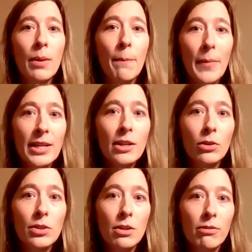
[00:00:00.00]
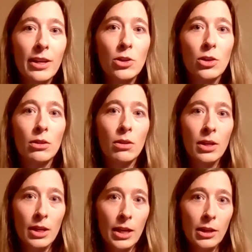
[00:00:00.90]
many conservation,
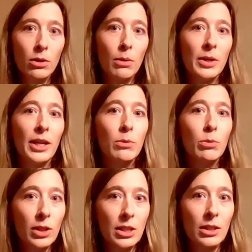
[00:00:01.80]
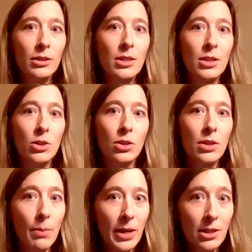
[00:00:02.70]
economic and political decisions
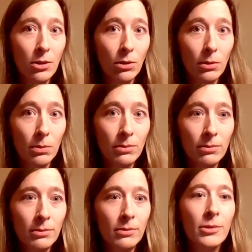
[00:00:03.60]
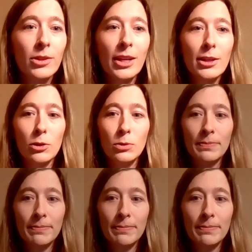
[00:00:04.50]
are based on them. Thank you.